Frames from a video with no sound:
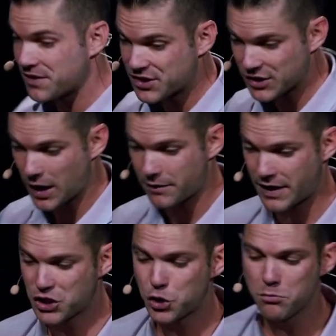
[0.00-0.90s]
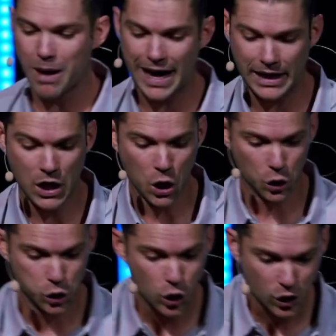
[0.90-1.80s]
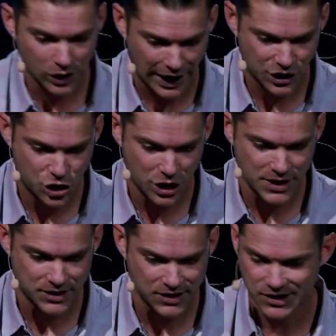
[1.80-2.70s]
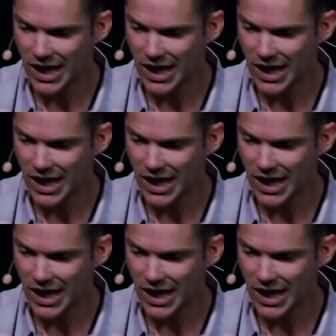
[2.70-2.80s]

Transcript: his son, that you might look like Jesus